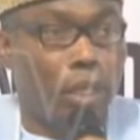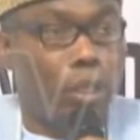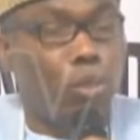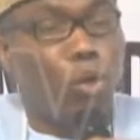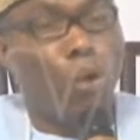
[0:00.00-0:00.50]

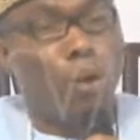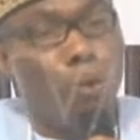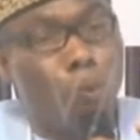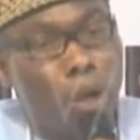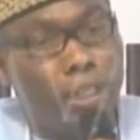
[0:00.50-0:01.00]
So
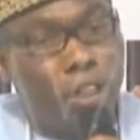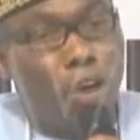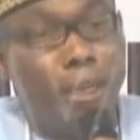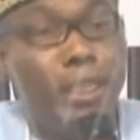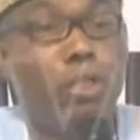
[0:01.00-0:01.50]
what the
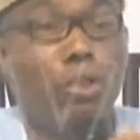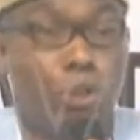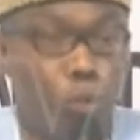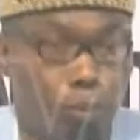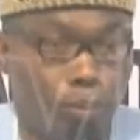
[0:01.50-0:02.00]
government needs to
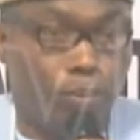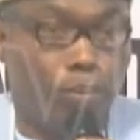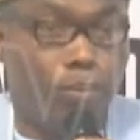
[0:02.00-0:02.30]
do,